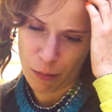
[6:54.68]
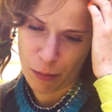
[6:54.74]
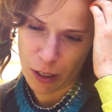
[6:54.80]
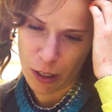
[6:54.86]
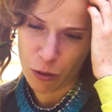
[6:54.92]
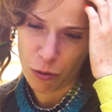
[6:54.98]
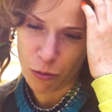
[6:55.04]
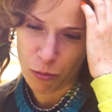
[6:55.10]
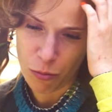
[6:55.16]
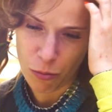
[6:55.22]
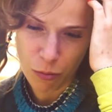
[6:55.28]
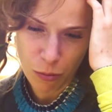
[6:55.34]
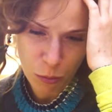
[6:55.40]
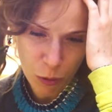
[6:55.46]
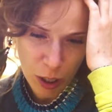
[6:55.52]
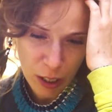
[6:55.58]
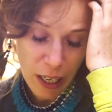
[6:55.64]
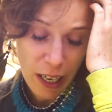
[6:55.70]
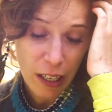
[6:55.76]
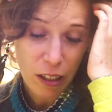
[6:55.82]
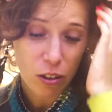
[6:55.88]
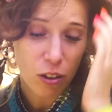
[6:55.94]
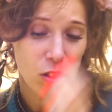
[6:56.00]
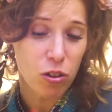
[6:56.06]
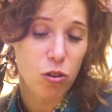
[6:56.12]
in what I
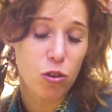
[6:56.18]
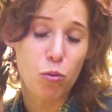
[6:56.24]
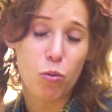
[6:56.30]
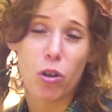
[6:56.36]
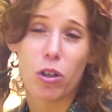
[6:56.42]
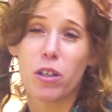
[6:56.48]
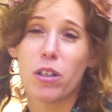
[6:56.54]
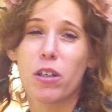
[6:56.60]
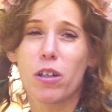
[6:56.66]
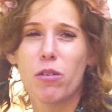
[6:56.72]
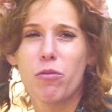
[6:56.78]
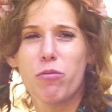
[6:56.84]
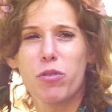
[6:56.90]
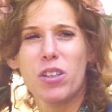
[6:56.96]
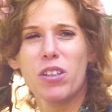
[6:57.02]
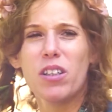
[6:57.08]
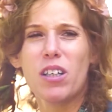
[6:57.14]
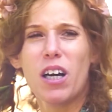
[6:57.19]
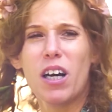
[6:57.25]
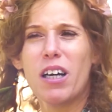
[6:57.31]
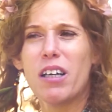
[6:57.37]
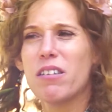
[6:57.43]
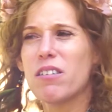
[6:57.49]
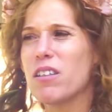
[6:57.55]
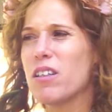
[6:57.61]
understood working in
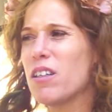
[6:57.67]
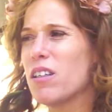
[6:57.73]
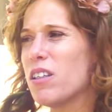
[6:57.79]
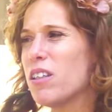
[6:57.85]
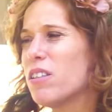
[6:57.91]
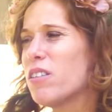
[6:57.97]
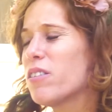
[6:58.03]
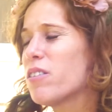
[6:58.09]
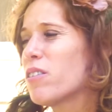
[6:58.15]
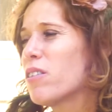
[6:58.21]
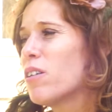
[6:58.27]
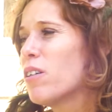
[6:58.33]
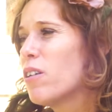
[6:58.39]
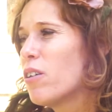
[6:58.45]
Winterreise is